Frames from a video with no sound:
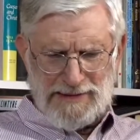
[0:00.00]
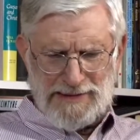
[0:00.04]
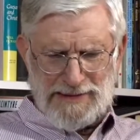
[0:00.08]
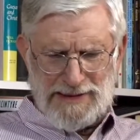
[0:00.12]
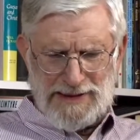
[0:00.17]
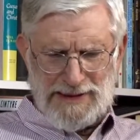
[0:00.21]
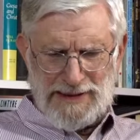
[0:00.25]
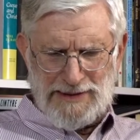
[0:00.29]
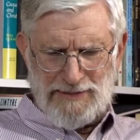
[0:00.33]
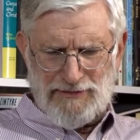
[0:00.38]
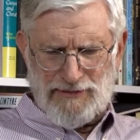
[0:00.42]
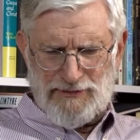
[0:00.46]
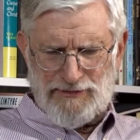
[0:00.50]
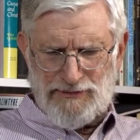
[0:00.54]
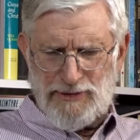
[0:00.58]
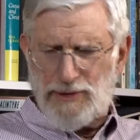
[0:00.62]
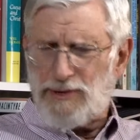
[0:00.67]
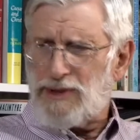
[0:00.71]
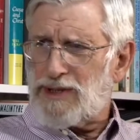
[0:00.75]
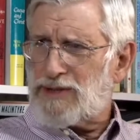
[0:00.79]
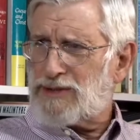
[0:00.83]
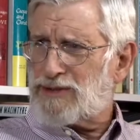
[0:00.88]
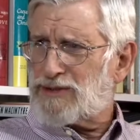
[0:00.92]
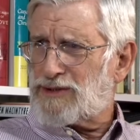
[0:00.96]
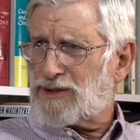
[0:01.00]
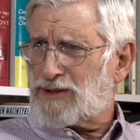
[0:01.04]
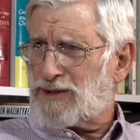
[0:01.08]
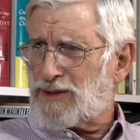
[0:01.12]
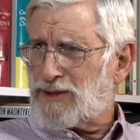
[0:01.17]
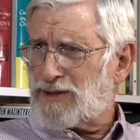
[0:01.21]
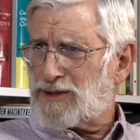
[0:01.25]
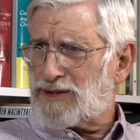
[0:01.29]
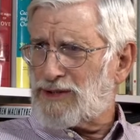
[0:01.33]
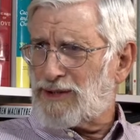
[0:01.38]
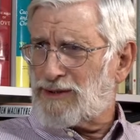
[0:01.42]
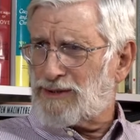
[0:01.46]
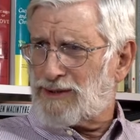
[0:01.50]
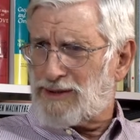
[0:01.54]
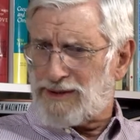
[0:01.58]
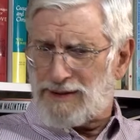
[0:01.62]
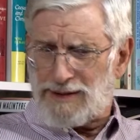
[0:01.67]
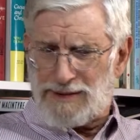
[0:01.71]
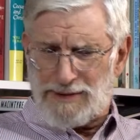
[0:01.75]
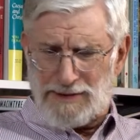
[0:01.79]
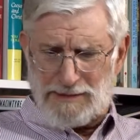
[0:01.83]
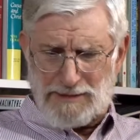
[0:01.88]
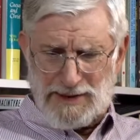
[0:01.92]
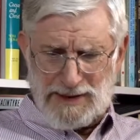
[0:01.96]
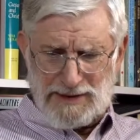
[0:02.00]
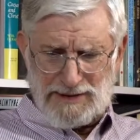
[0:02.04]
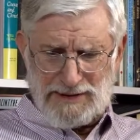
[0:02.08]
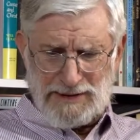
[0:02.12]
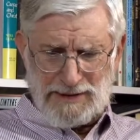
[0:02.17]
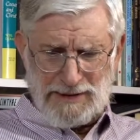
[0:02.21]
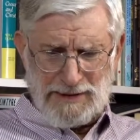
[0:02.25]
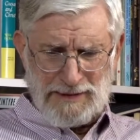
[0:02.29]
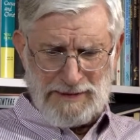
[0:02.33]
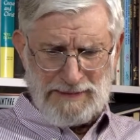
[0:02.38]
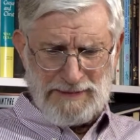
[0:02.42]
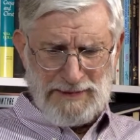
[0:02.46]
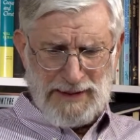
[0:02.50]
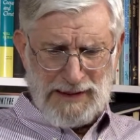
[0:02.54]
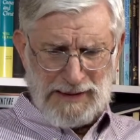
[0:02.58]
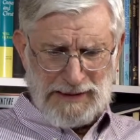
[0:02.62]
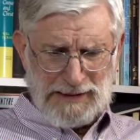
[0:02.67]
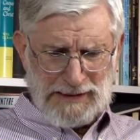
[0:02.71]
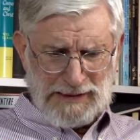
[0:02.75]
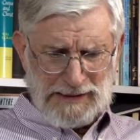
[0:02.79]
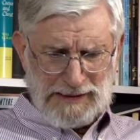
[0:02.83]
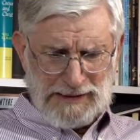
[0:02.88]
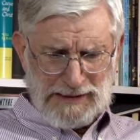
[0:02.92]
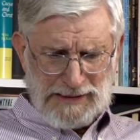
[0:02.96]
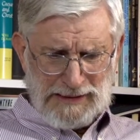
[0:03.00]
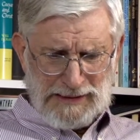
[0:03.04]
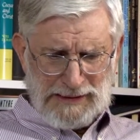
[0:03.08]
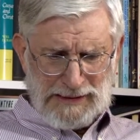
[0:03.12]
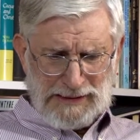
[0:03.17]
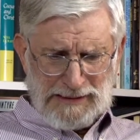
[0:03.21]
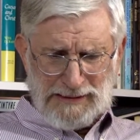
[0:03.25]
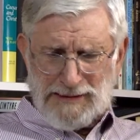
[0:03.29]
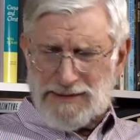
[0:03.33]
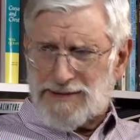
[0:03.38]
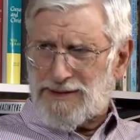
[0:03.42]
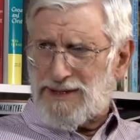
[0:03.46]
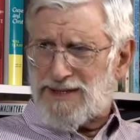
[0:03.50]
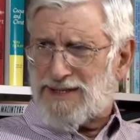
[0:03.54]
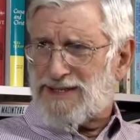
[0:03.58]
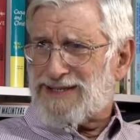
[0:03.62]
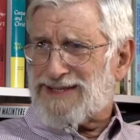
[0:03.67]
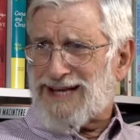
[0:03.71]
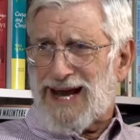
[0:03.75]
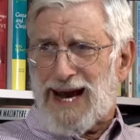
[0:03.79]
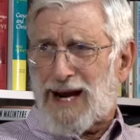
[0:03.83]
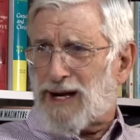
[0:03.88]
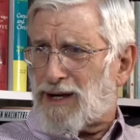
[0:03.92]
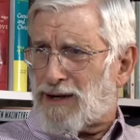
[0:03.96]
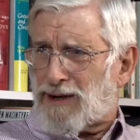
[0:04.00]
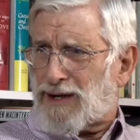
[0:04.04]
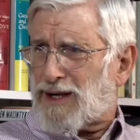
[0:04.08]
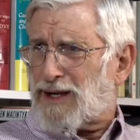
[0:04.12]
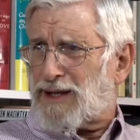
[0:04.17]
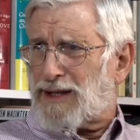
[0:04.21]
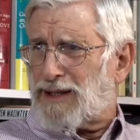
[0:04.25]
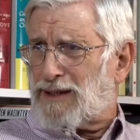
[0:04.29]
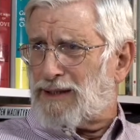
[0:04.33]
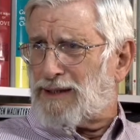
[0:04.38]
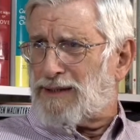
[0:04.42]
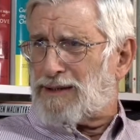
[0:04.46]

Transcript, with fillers: and food insecure children in New Mexico are just staggering.